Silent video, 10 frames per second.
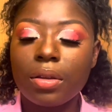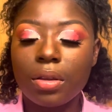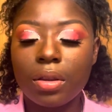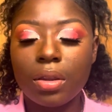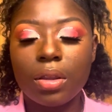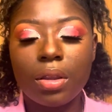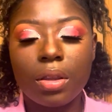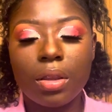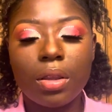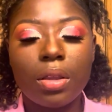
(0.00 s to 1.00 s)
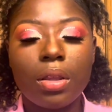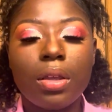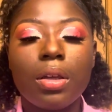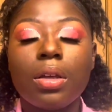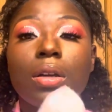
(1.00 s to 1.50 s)

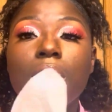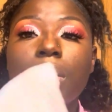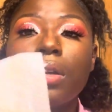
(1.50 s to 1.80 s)
Nobody speaks.